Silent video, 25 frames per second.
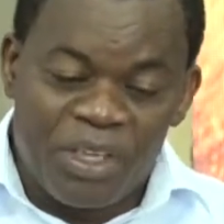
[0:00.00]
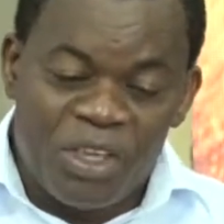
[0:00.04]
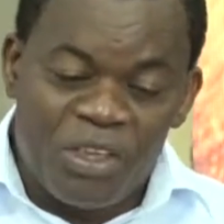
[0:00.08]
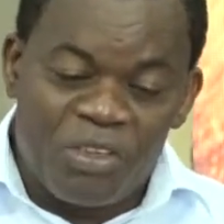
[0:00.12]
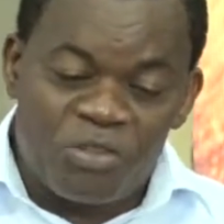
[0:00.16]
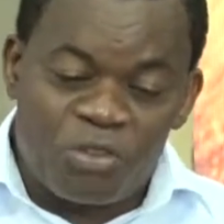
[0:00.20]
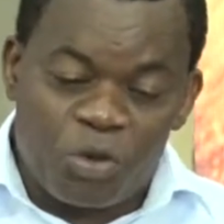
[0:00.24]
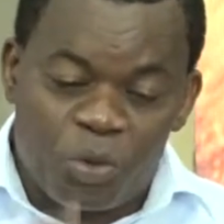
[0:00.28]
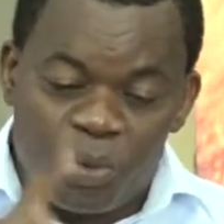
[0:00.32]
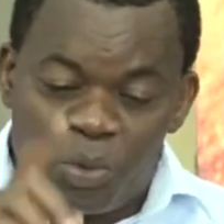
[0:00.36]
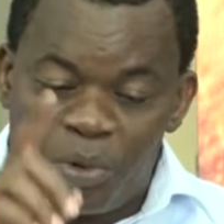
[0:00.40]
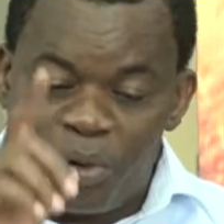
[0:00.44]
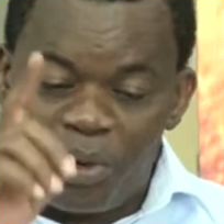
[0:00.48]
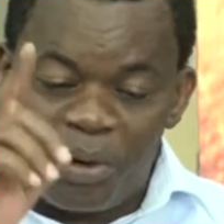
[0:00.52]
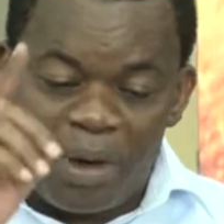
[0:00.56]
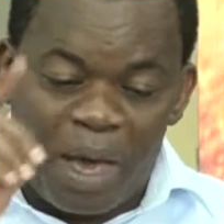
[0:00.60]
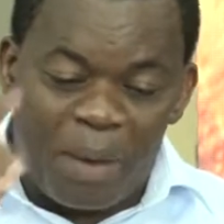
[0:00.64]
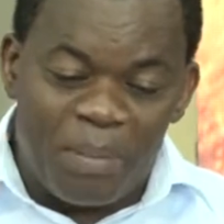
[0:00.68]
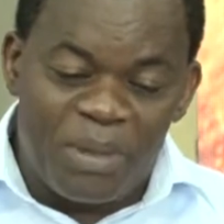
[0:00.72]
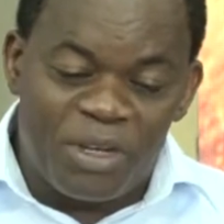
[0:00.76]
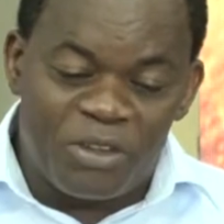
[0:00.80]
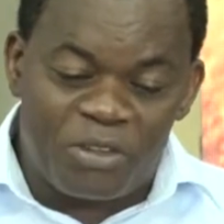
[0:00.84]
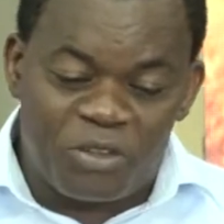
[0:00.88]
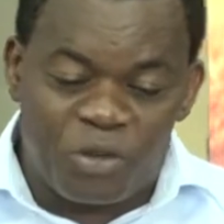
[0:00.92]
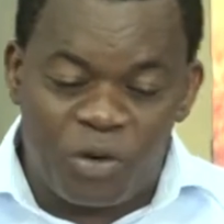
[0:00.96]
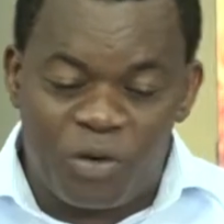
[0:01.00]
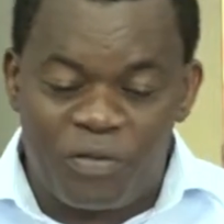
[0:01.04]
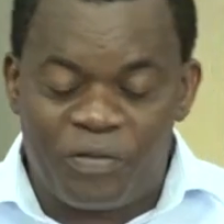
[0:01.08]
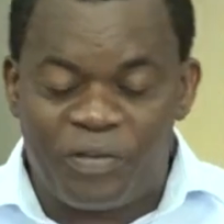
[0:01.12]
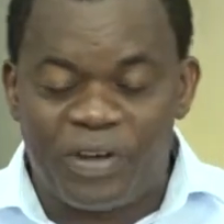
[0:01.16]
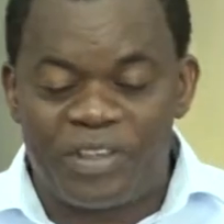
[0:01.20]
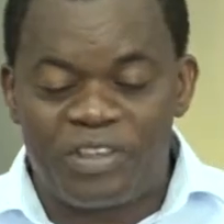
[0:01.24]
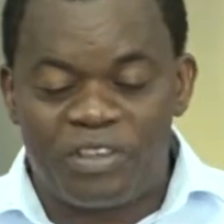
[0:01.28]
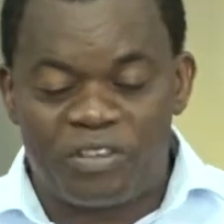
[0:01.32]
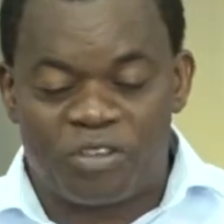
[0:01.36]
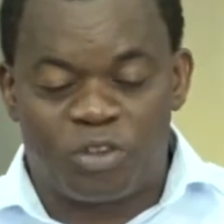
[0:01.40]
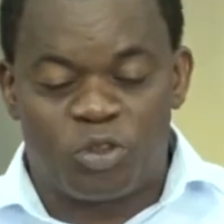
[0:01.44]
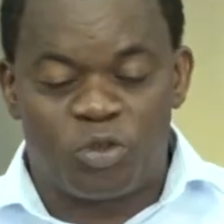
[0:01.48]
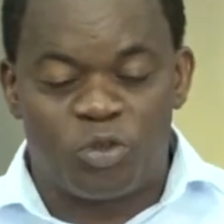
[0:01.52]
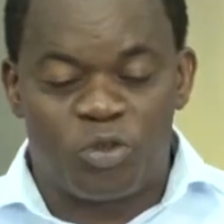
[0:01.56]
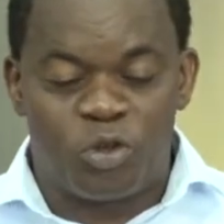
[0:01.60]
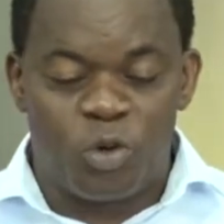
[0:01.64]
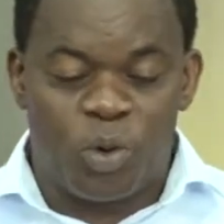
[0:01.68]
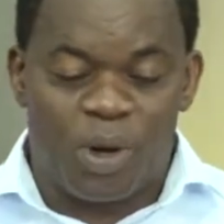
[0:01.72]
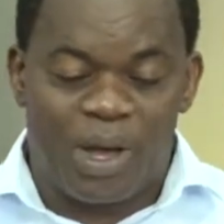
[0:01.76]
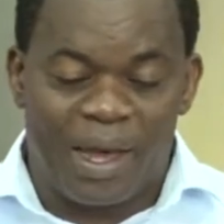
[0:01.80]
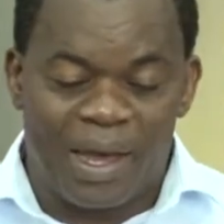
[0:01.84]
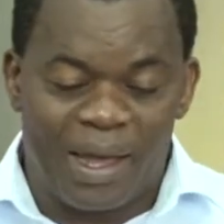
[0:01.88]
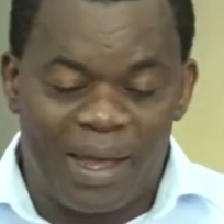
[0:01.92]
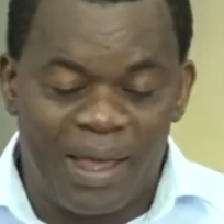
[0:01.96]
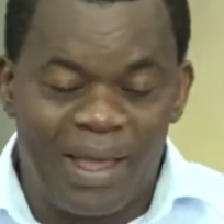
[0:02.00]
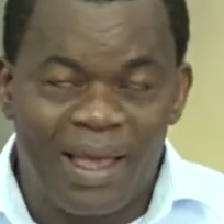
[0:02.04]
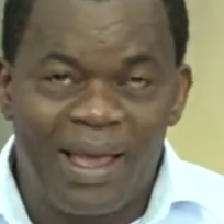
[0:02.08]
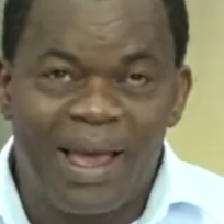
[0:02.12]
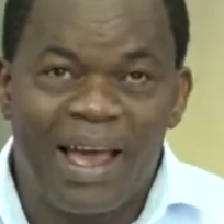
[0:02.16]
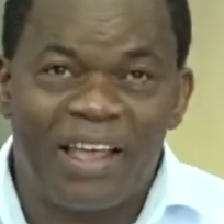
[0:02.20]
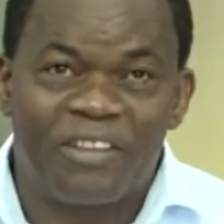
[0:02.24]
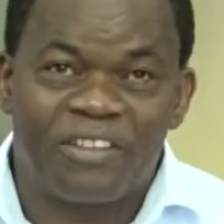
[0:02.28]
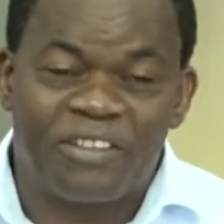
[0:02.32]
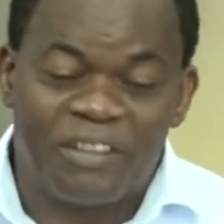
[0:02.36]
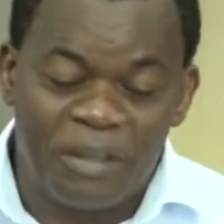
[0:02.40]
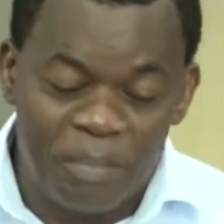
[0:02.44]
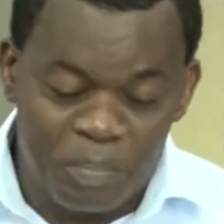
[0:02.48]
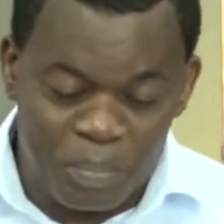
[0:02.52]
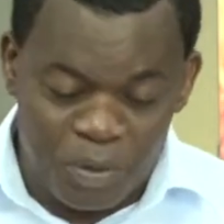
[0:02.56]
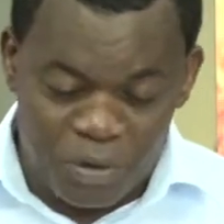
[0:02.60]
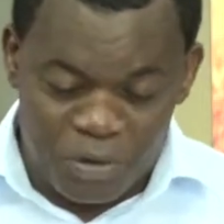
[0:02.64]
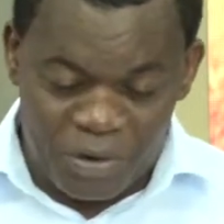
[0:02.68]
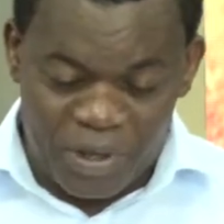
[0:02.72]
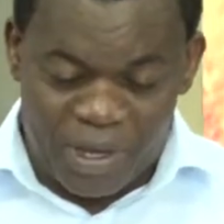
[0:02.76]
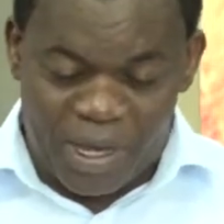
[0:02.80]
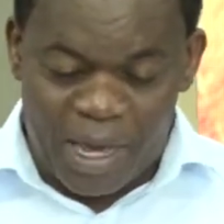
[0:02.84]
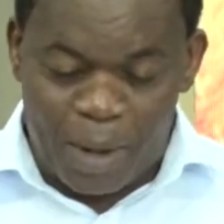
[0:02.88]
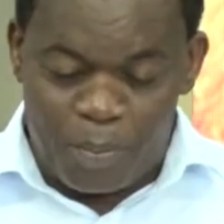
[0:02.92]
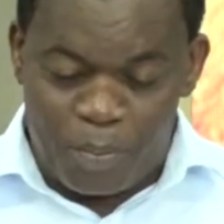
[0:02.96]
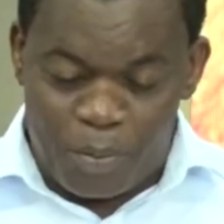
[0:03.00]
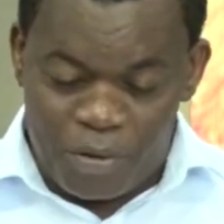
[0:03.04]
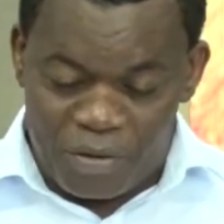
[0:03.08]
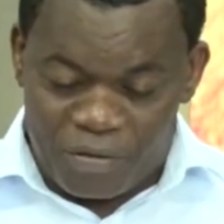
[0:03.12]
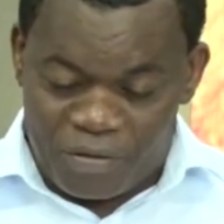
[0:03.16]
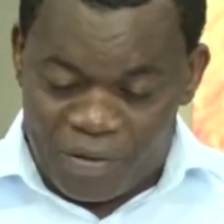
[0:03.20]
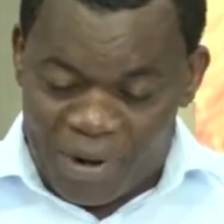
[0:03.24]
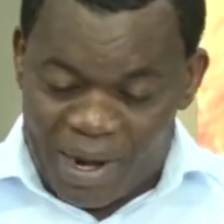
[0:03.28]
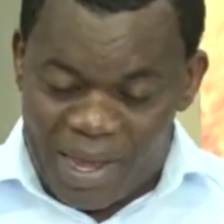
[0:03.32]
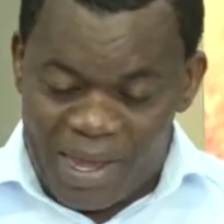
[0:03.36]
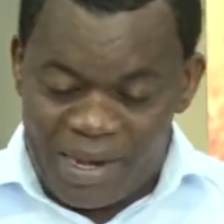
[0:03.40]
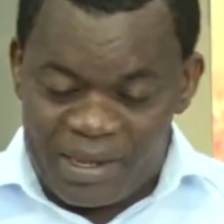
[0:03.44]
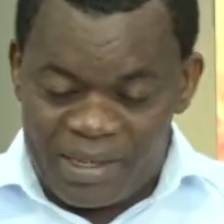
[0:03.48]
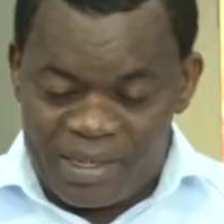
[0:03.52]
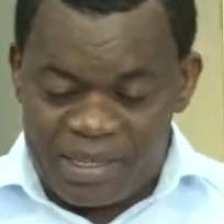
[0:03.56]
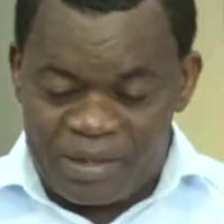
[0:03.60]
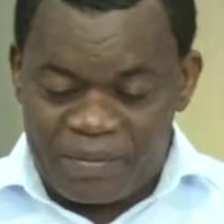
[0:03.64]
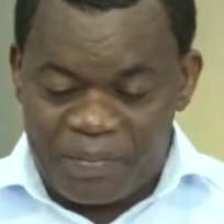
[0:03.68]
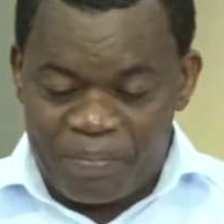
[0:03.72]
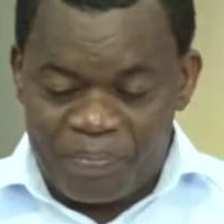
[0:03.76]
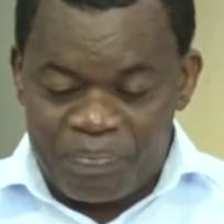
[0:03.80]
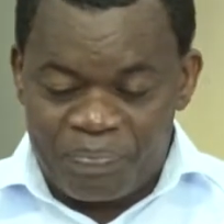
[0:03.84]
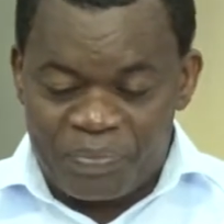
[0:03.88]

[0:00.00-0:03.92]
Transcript: So far, just to do a simple recap, we've learned